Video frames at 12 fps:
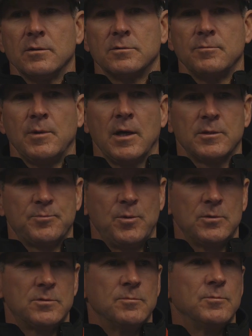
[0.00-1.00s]
Some guys
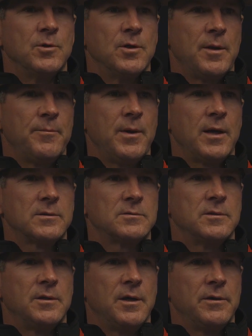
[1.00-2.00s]
put some good
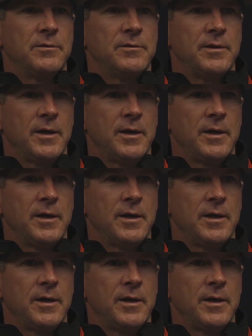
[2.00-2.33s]
at-bats together in